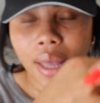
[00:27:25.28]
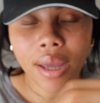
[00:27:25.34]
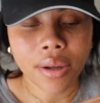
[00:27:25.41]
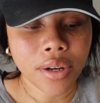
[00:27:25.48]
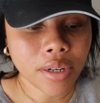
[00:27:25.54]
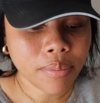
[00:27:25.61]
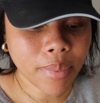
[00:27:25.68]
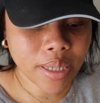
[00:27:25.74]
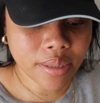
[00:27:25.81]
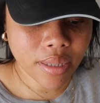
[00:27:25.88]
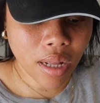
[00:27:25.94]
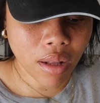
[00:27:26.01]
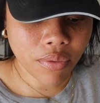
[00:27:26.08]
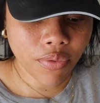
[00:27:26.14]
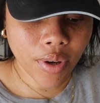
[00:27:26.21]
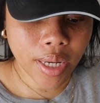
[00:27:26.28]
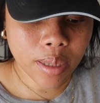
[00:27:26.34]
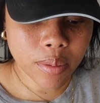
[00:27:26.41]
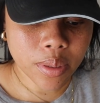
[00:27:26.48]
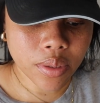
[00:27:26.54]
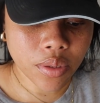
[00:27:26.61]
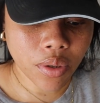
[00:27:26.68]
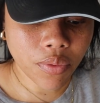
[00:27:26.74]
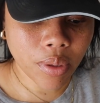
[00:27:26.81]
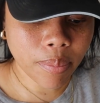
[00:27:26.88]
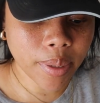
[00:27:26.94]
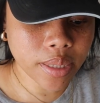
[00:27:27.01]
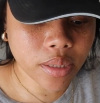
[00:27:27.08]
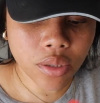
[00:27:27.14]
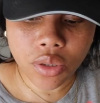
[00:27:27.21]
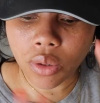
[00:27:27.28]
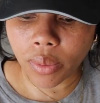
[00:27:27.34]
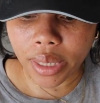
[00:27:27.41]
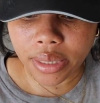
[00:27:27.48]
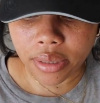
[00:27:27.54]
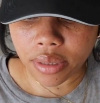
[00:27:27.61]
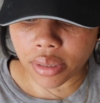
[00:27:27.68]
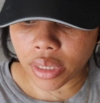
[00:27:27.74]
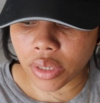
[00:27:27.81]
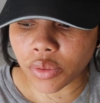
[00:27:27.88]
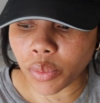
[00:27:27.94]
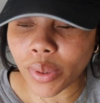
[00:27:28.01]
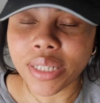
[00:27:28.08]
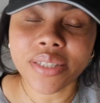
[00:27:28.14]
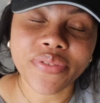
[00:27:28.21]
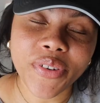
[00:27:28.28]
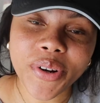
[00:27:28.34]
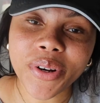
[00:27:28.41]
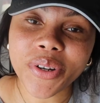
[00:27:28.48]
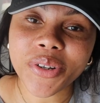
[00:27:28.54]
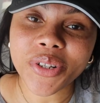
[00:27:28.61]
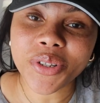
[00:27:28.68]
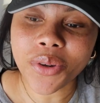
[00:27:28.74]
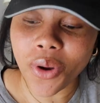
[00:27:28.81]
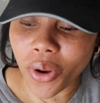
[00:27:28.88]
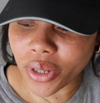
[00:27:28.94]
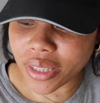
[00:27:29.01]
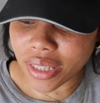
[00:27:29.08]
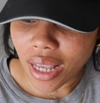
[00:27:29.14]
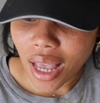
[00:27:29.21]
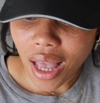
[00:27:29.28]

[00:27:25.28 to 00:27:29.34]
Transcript: I hurt myself while I was serving, but you know what? It was for a good cause.